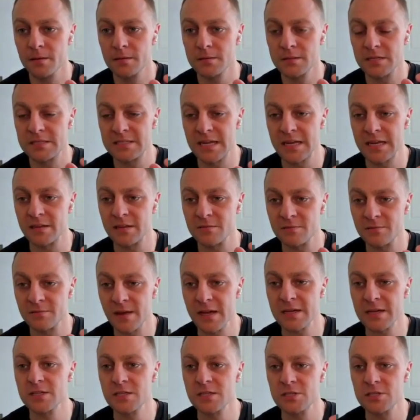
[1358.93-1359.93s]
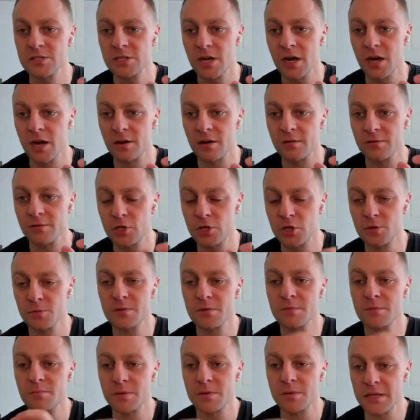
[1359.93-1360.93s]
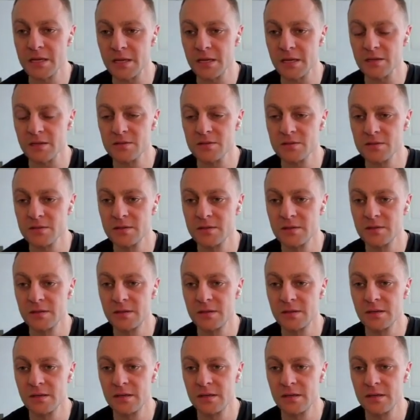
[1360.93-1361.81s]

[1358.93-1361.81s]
to take advantage of human beings,